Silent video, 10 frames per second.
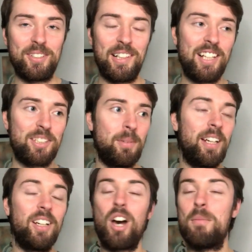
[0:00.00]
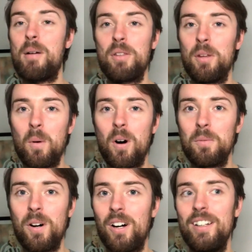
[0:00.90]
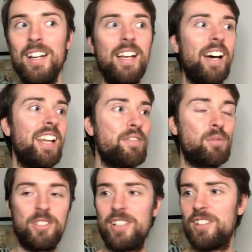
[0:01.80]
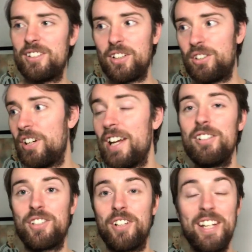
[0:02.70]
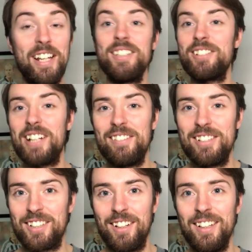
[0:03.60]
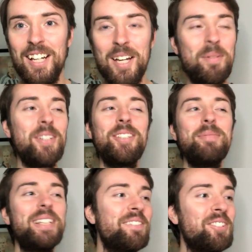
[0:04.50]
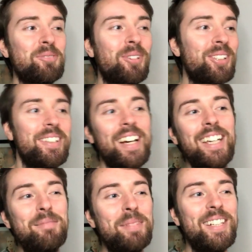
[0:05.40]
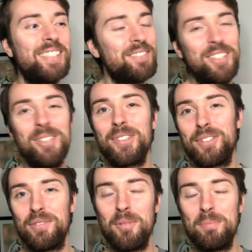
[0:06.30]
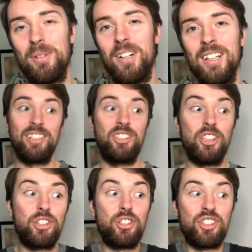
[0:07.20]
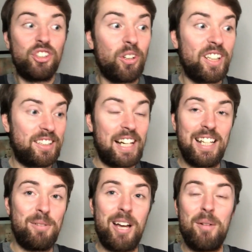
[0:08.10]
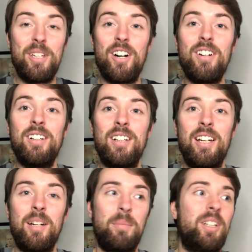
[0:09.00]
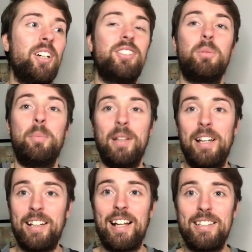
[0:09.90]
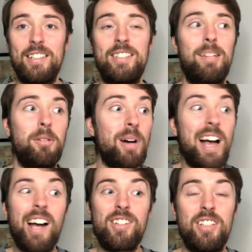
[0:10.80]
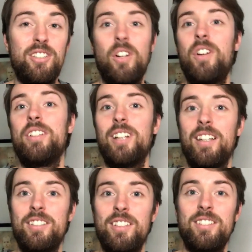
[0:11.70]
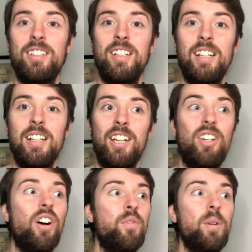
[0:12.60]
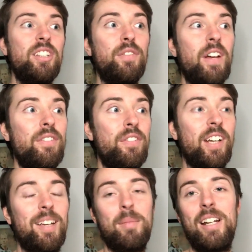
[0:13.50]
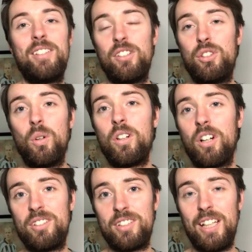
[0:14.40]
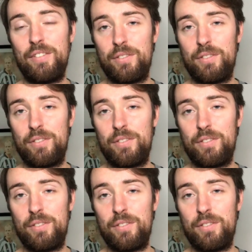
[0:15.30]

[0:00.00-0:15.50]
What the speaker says: in the last minute and come out with a 1-1. And everyone says, that's a great result. It is a great result. But it doesn't mean I've just watched 90 minutes of useless football. It just showed exactly where we are. Because we played against a team who actually took their chances. You know, if we defend for 90 minutes and don't concede